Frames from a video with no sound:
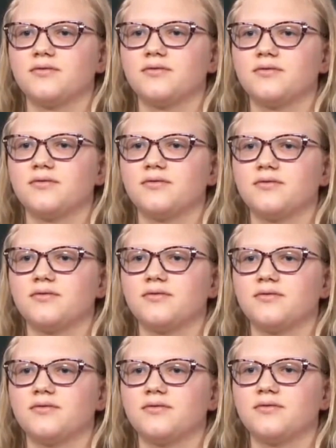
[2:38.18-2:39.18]

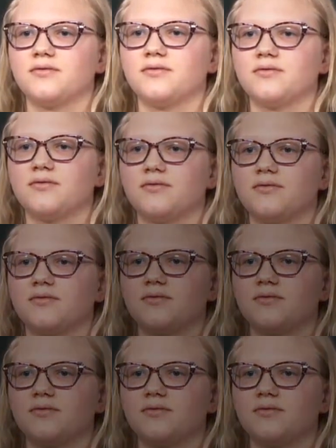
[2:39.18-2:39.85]
Nothing is said.